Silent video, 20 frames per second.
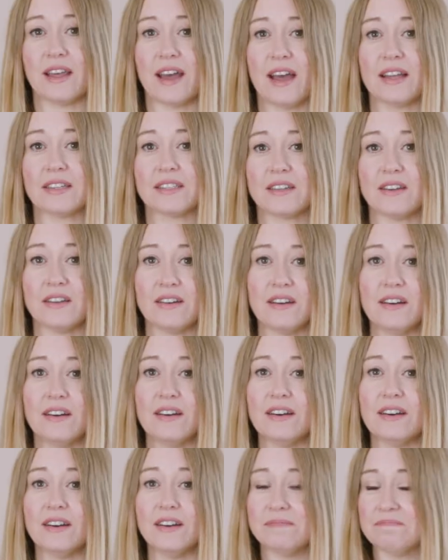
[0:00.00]
that
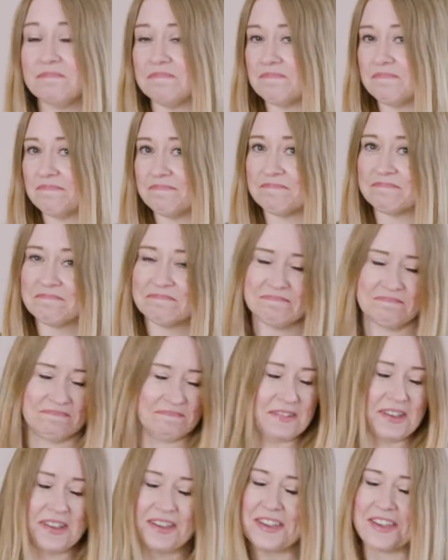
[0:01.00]
are,
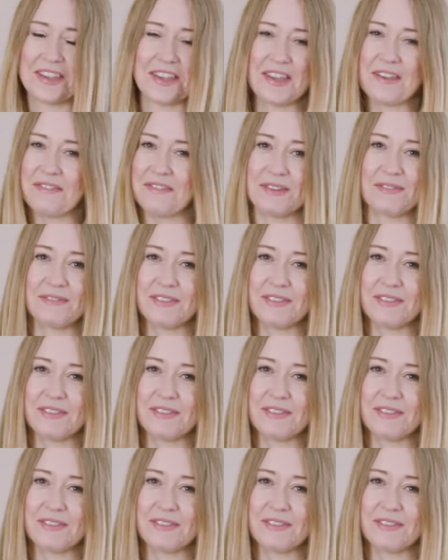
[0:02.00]
even